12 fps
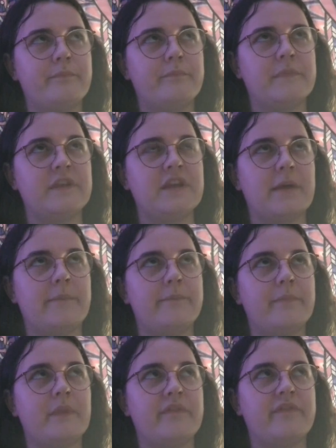Yeah,
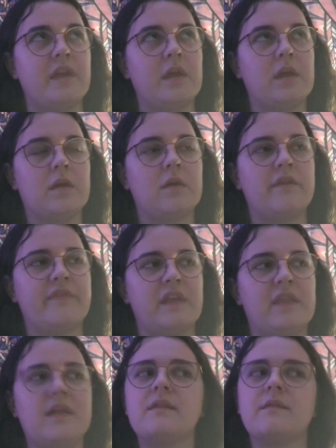I think
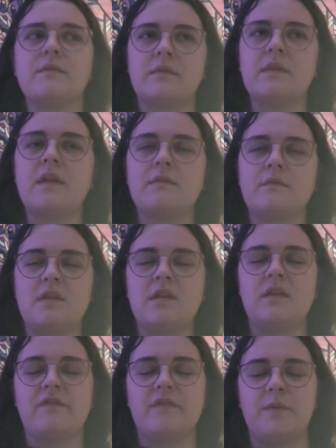that's what
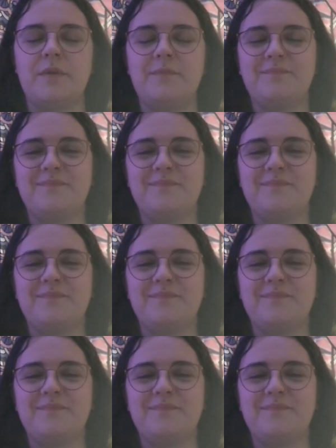did it for me.